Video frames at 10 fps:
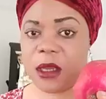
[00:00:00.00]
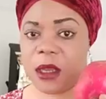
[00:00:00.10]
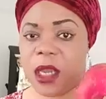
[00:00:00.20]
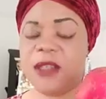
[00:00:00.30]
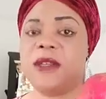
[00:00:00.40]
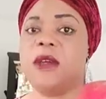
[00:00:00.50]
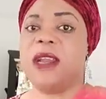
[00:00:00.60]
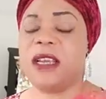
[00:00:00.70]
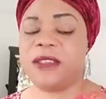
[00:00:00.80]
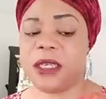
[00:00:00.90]
into your
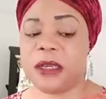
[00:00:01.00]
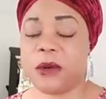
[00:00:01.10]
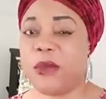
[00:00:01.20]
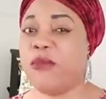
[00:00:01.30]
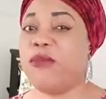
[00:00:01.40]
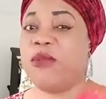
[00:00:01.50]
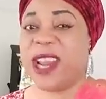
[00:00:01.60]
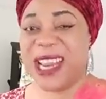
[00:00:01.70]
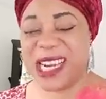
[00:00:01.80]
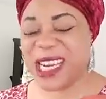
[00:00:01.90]
lifestyle.
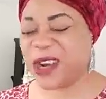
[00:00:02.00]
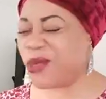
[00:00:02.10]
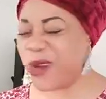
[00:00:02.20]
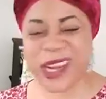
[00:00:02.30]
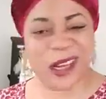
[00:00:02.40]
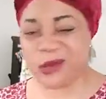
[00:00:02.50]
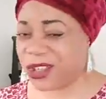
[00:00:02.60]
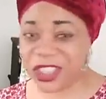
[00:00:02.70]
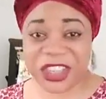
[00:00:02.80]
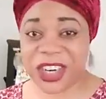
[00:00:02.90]
Really, really
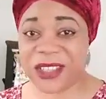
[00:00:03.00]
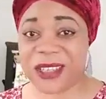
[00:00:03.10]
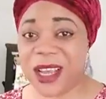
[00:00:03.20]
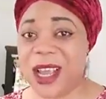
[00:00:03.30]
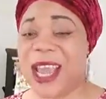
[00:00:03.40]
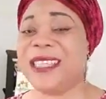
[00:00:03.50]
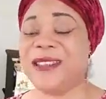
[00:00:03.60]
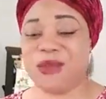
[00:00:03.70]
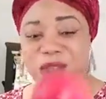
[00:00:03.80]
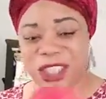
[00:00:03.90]
nutritious. It's
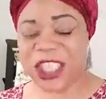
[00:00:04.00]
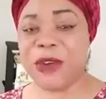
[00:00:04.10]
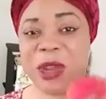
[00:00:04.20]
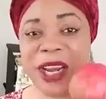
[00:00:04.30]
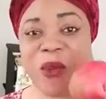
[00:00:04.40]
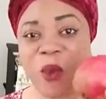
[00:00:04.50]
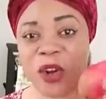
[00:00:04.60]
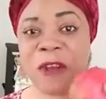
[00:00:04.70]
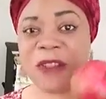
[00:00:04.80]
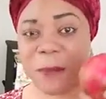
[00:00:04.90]
genuinely one
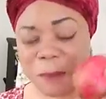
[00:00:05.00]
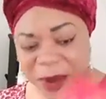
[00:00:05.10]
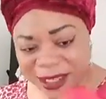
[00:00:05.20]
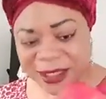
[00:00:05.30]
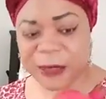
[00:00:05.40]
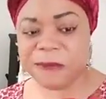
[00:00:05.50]
of the best